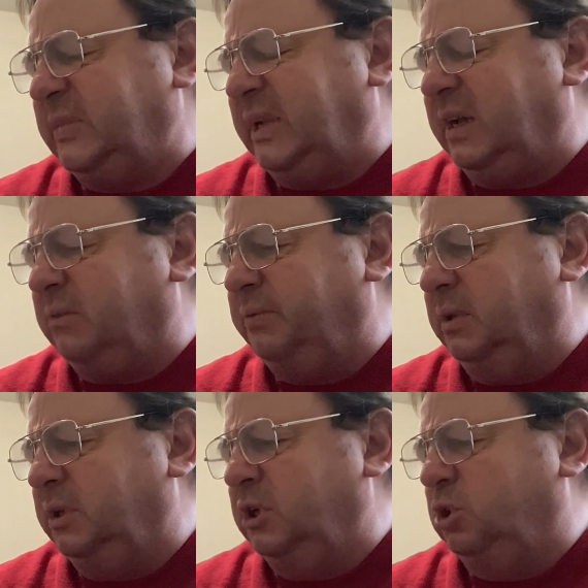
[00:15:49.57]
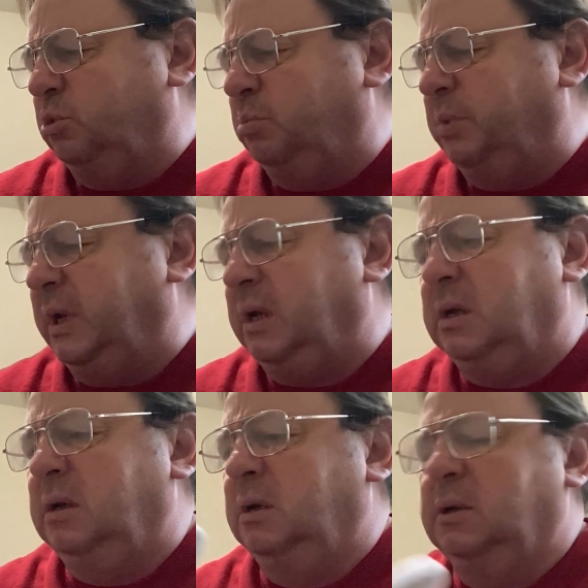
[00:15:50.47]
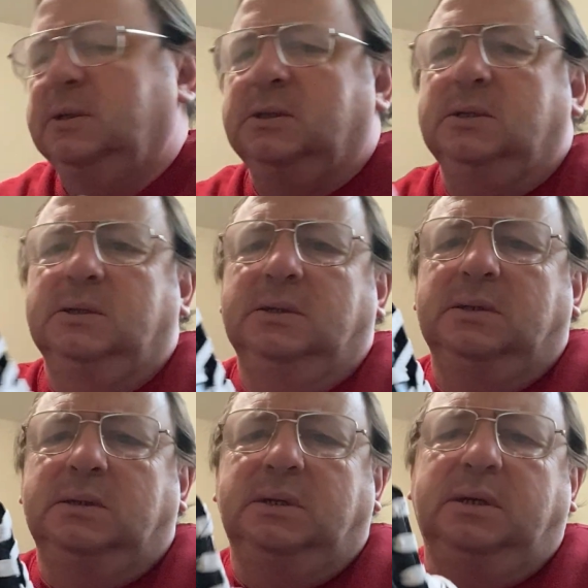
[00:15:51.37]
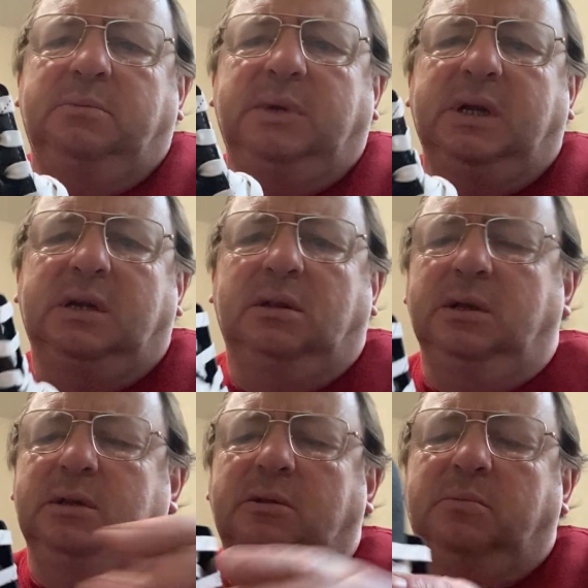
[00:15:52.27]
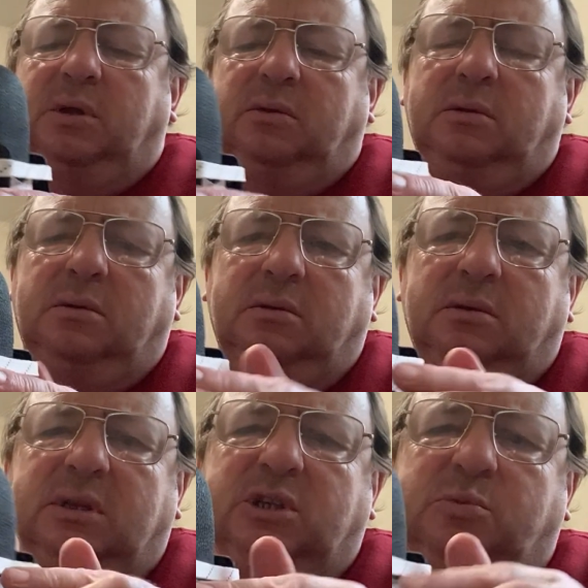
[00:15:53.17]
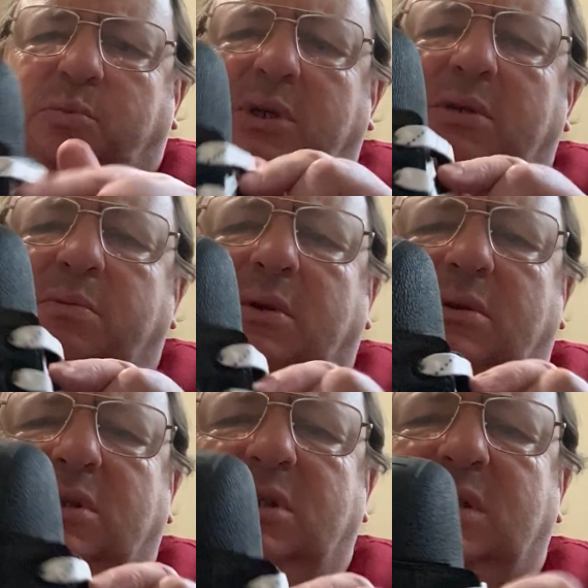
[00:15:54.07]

I need to bake and make a little bit this piece, because it's